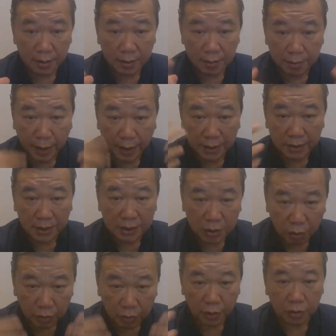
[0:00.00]
by just
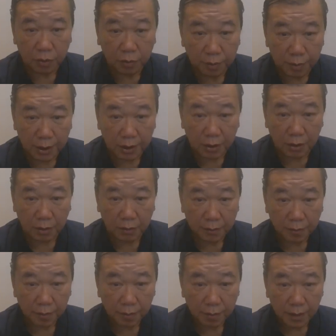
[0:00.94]
talking to me,
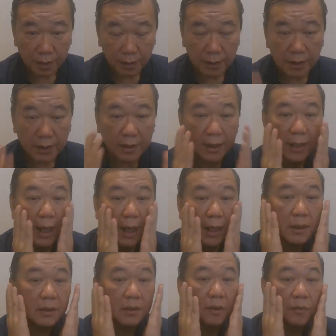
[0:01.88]
the
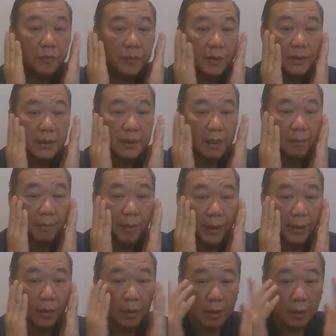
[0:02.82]
color of the face come back.